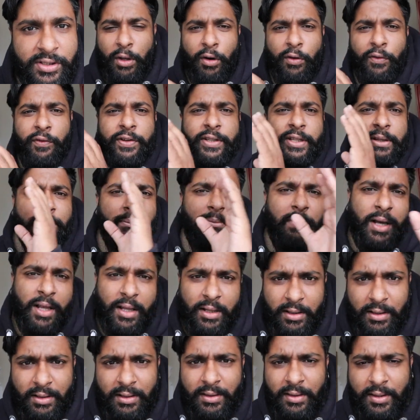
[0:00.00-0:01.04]
Over the
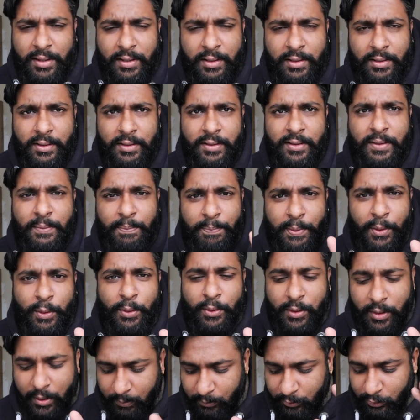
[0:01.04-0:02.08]
month, the bill
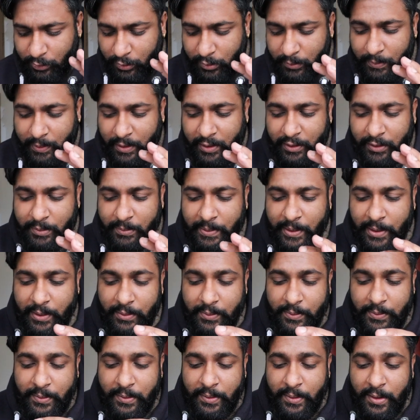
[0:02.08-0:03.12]
come to around
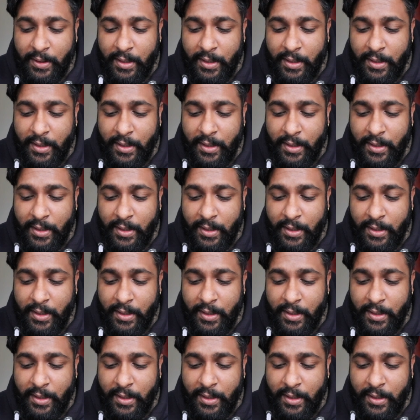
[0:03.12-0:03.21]
about